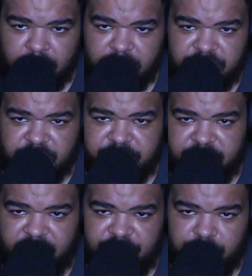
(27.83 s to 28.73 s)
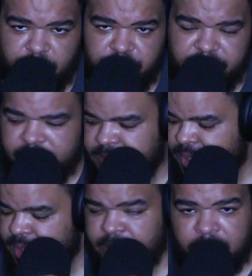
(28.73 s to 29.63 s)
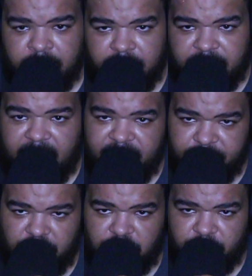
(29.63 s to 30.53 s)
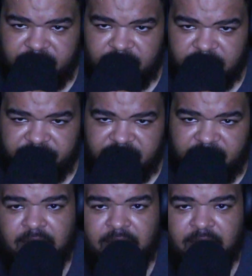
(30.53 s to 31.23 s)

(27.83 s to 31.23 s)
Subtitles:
Just in case you're wondering, I am the only one that can lift that.